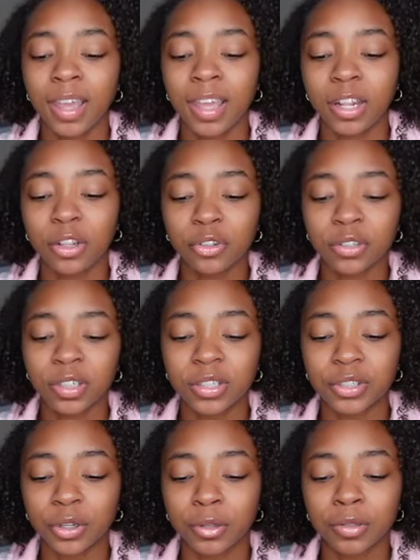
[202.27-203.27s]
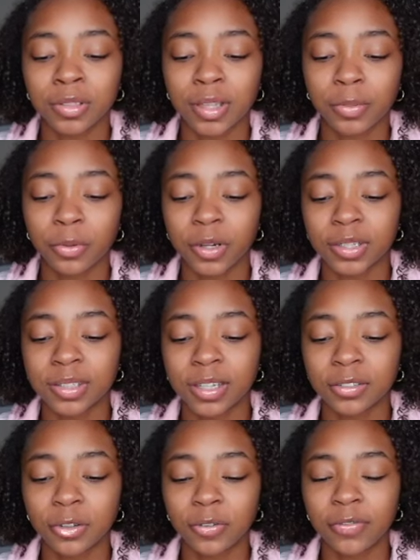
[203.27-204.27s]
and it usually shows up where it
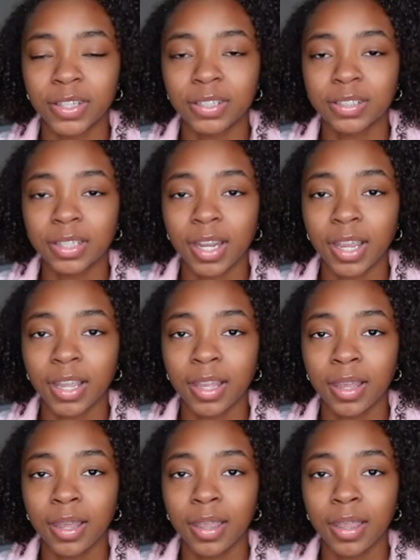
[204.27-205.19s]
says no events today.